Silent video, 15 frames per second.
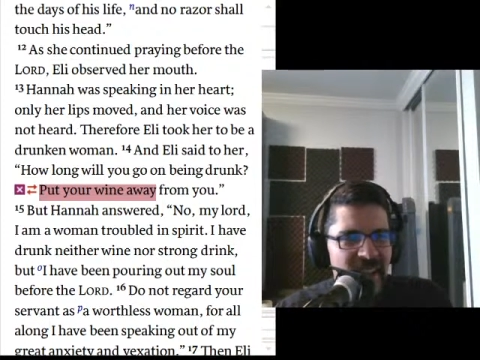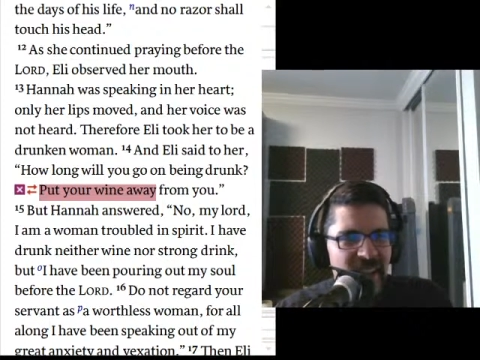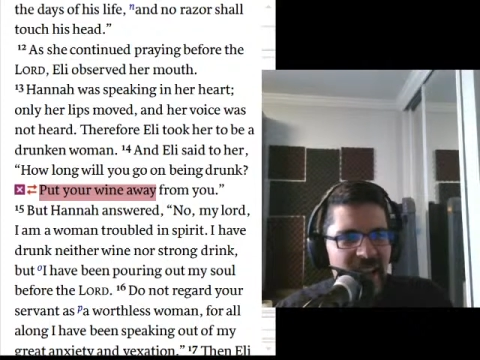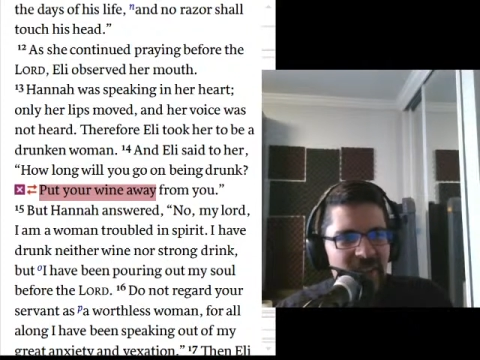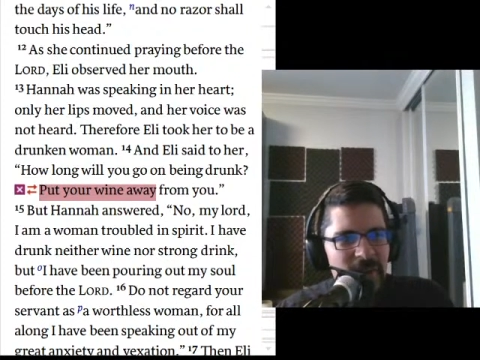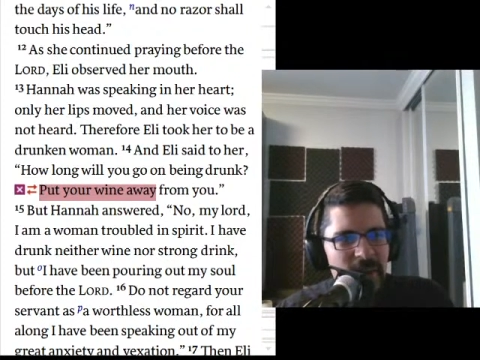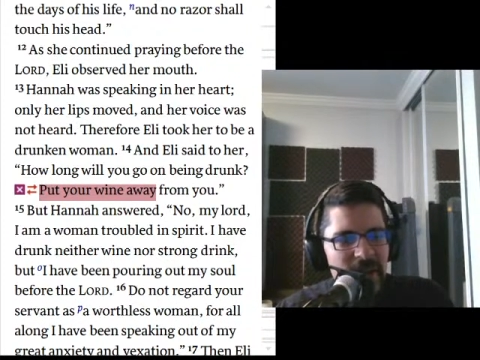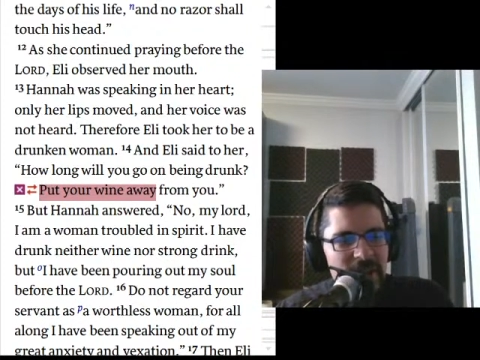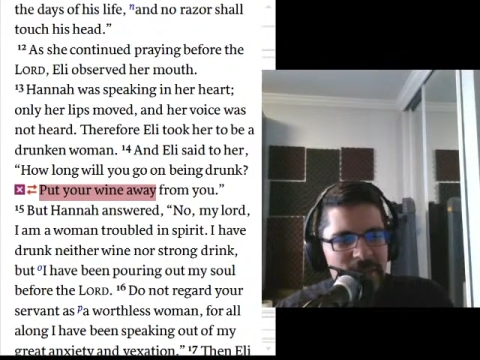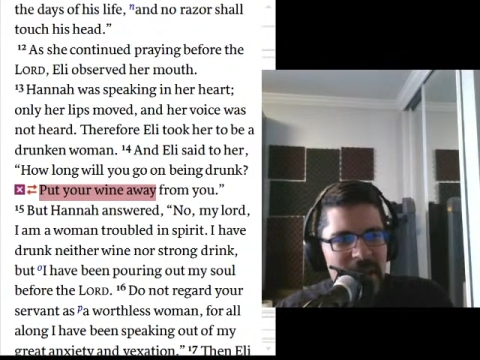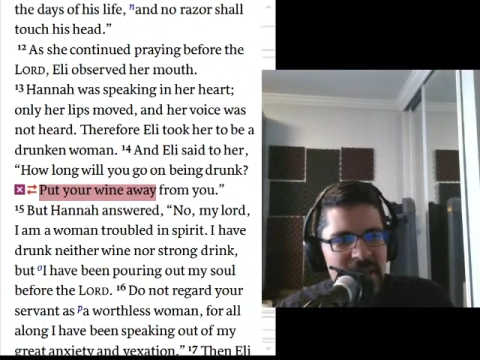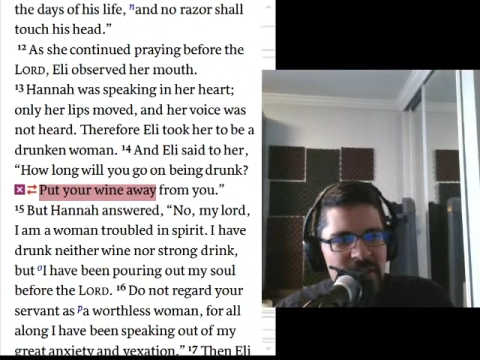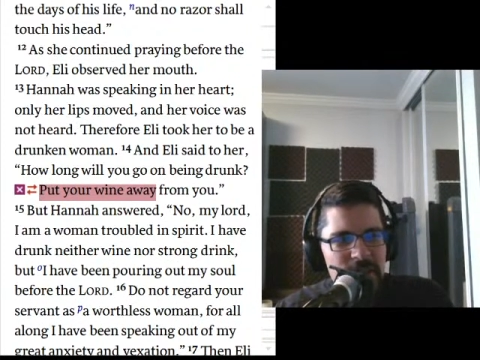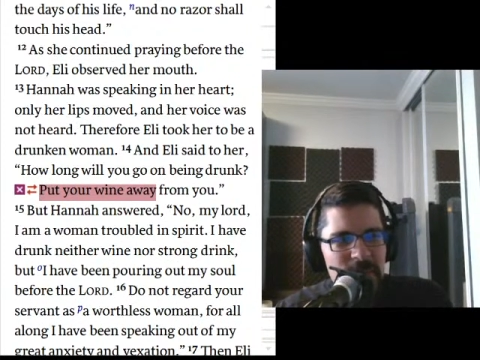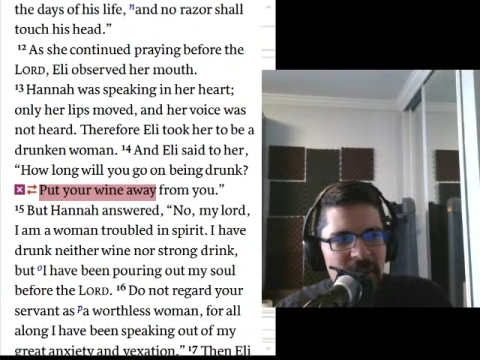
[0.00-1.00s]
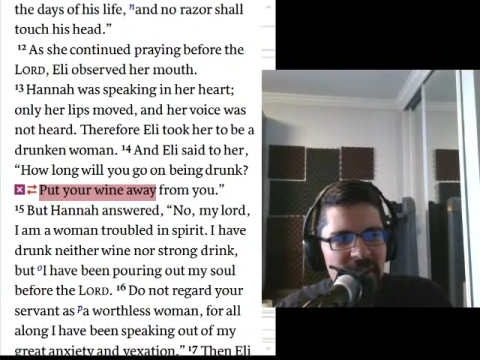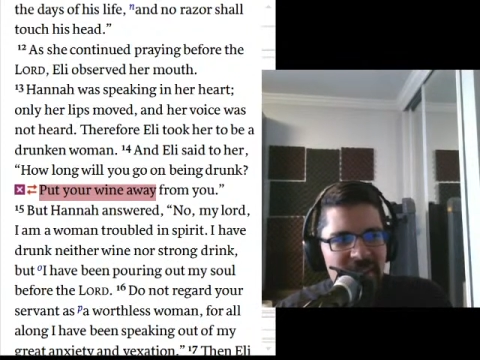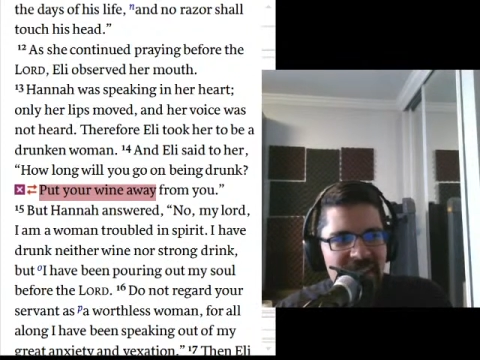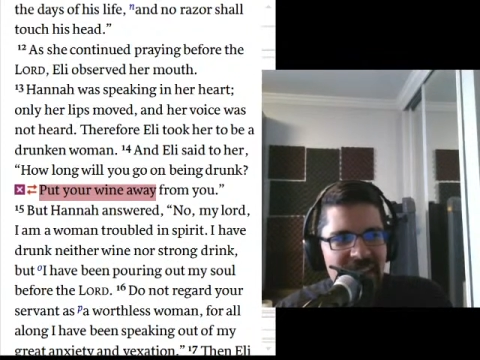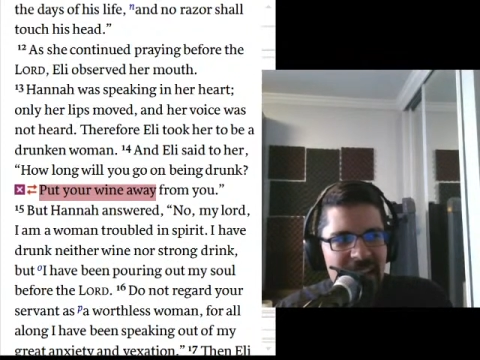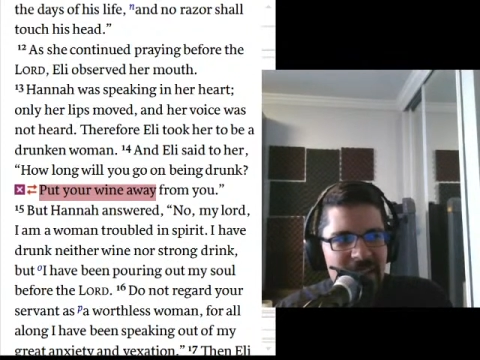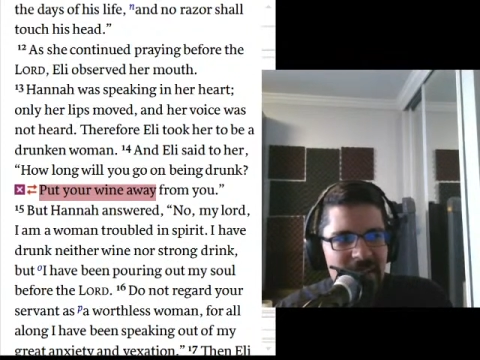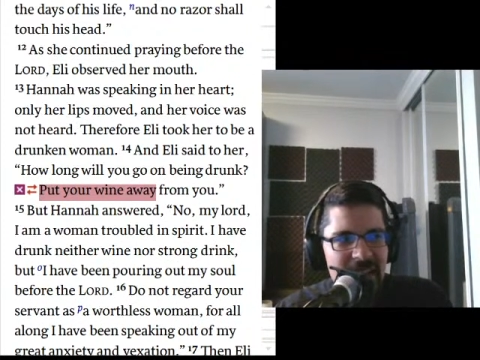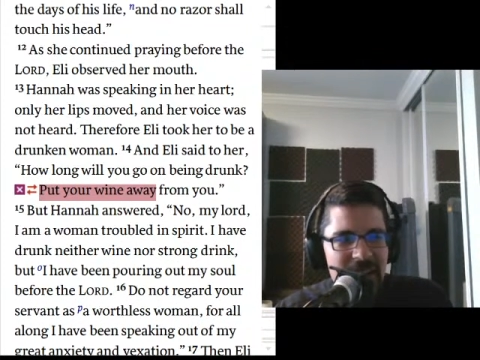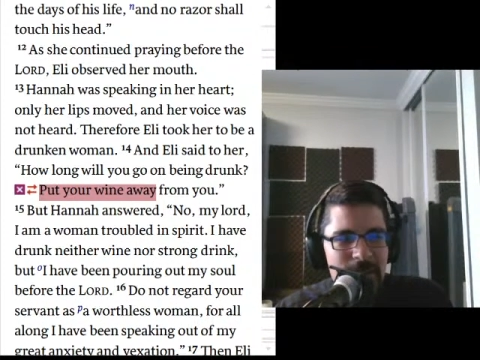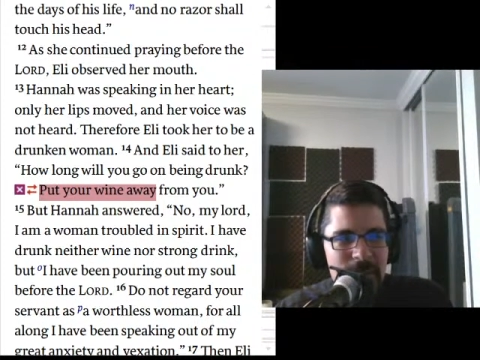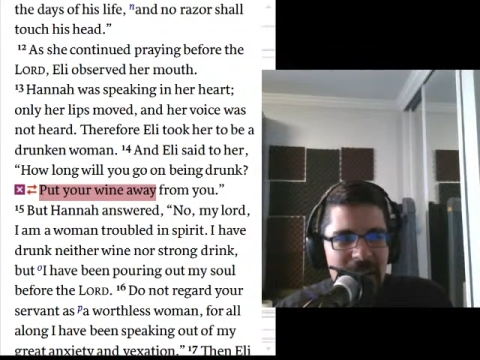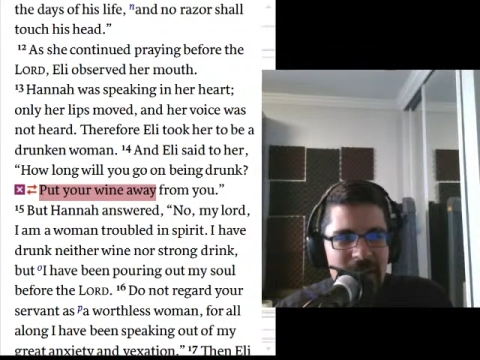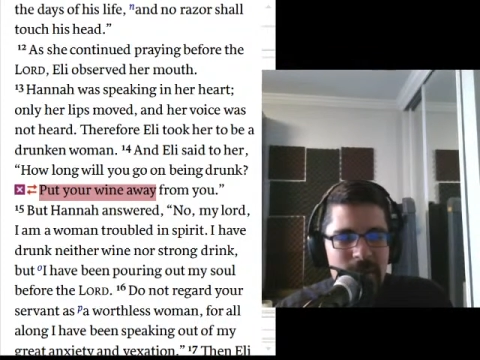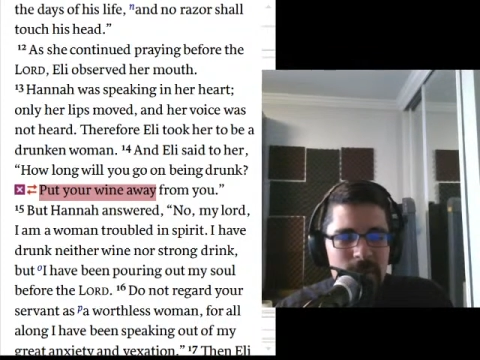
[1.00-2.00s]
Everybody, that was Pastor Paul Kane at
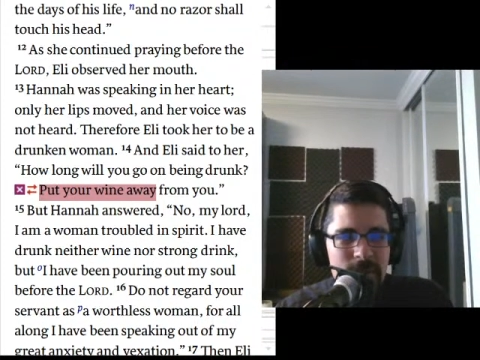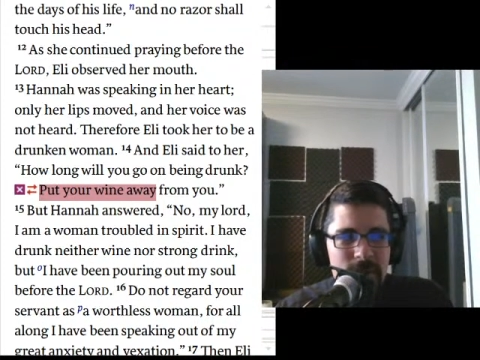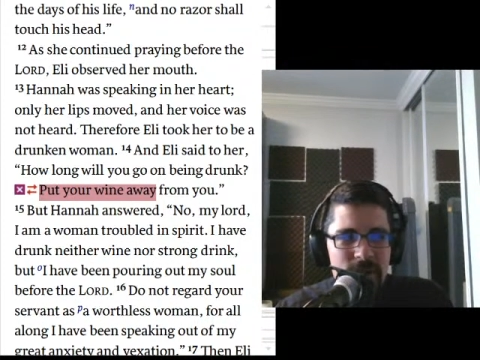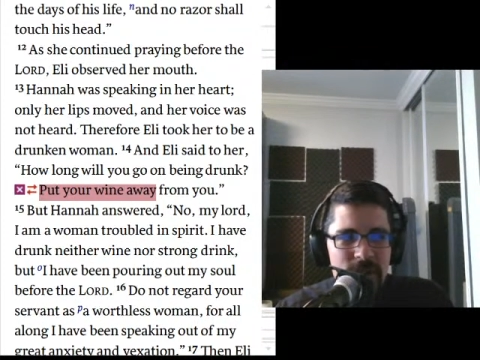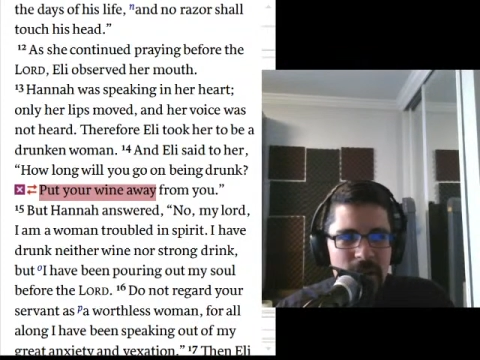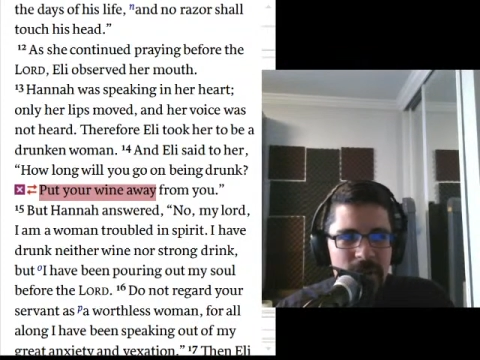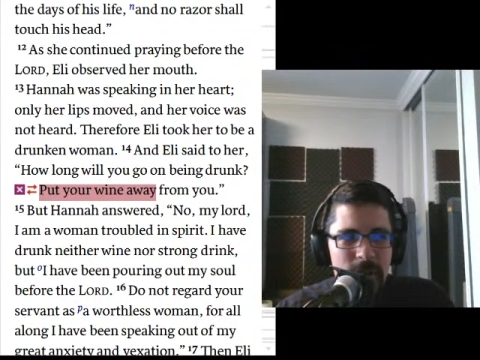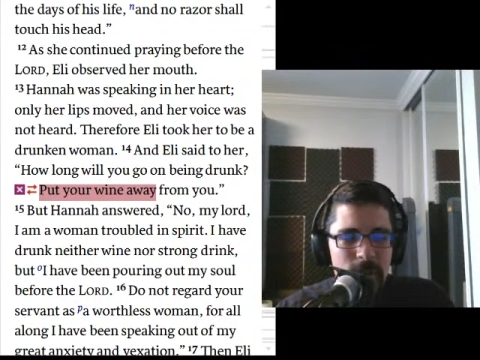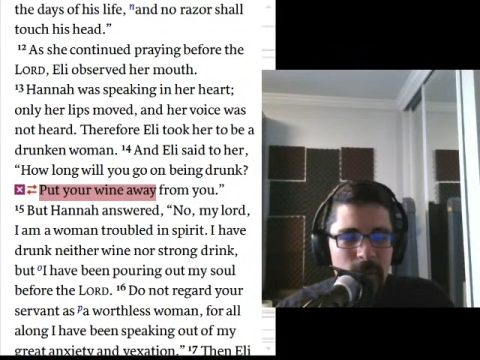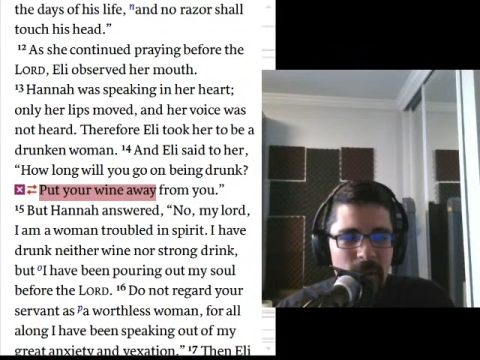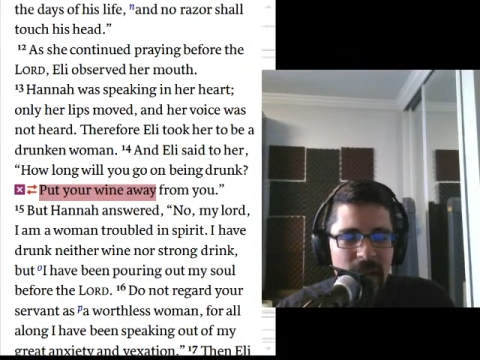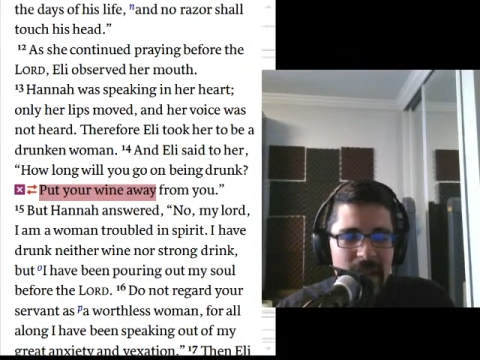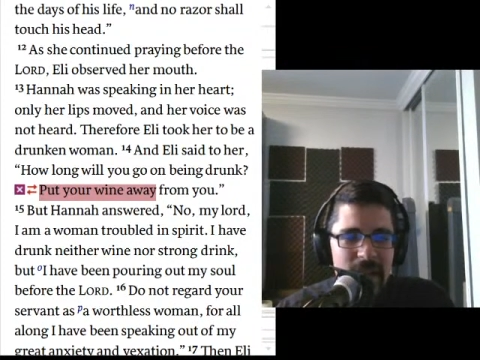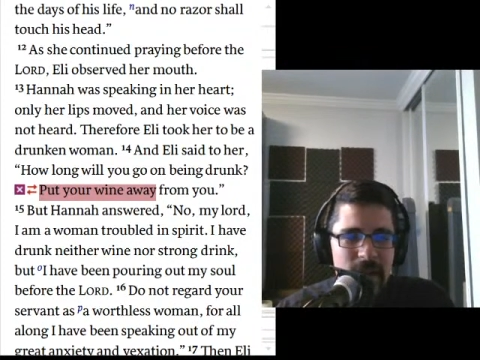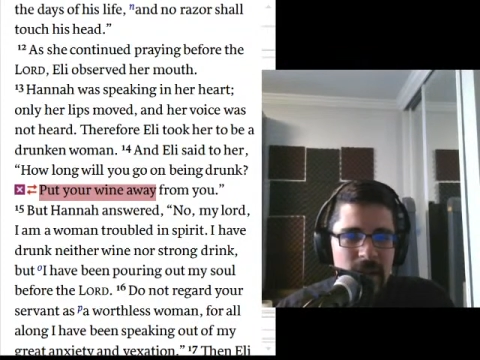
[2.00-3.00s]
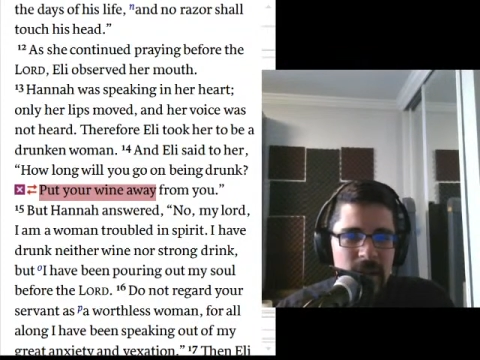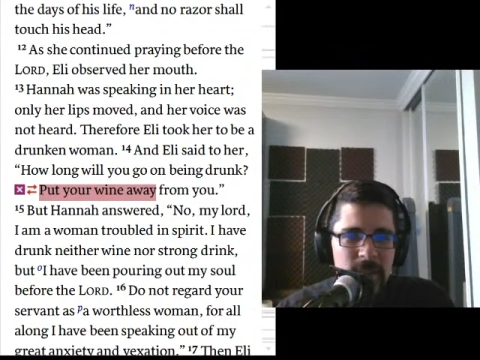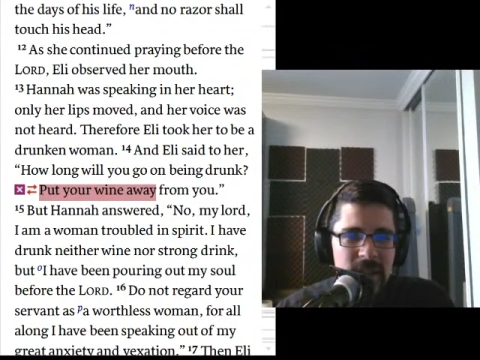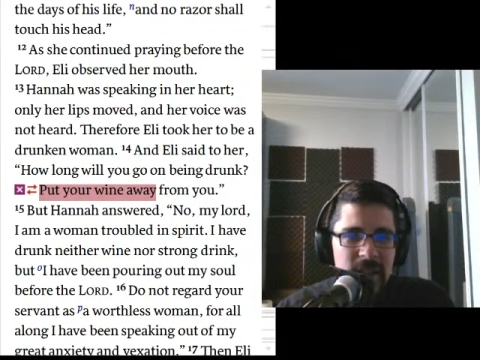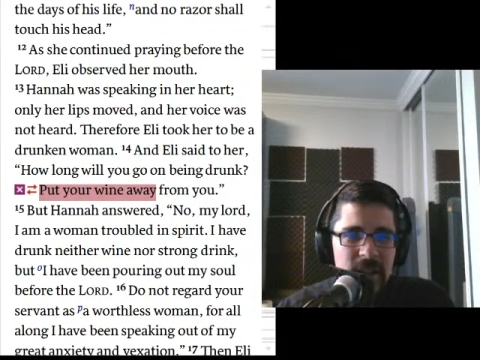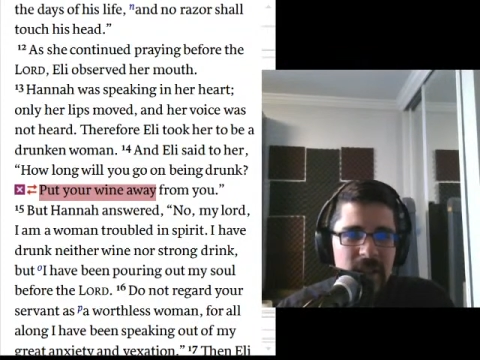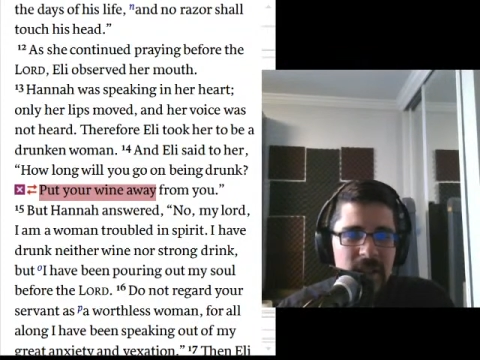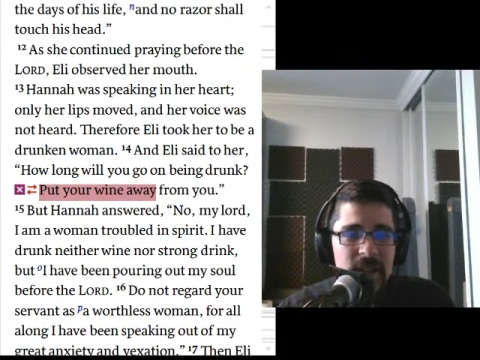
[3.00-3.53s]
Emmanuel in Sheridan, Wyoming.